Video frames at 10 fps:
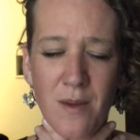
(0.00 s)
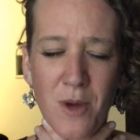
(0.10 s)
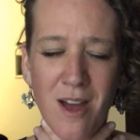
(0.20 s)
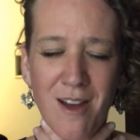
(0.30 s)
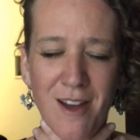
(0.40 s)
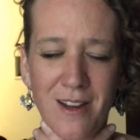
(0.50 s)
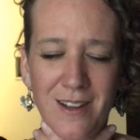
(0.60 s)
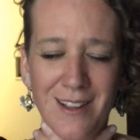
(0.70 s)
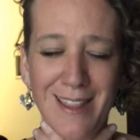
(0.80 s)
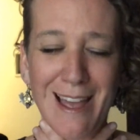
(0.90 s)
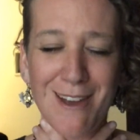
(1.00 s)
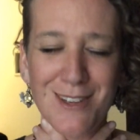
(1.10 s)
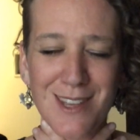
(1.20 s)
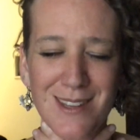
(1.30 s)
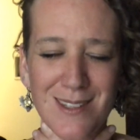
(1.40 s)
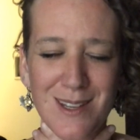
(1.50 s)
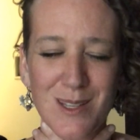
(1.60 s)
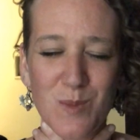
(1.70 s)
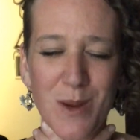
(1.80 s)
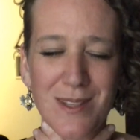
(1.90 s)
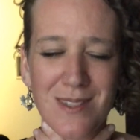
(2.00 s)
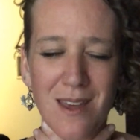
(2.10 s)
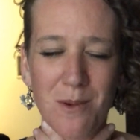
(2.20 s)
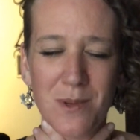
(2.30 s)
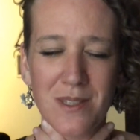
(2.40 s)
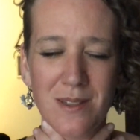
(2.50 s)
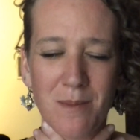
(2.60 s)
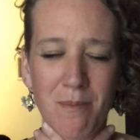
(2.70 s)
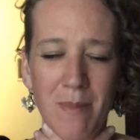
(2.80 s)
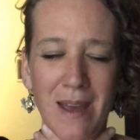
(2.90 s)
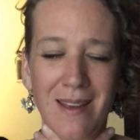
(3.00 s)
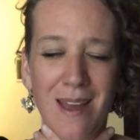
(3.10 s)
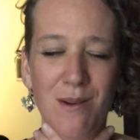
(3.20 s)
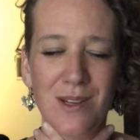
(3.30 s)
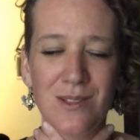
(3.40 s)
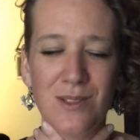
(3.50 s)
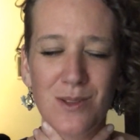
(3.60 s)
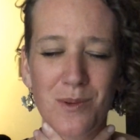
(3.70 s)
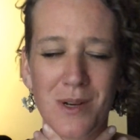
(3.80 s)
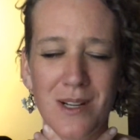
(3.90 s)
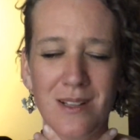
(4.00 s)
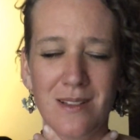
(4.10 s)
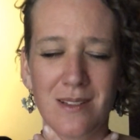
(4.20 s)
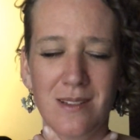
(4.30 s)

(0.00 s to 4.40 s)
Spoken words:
Namaha allows us to express that wisdom back out into the world.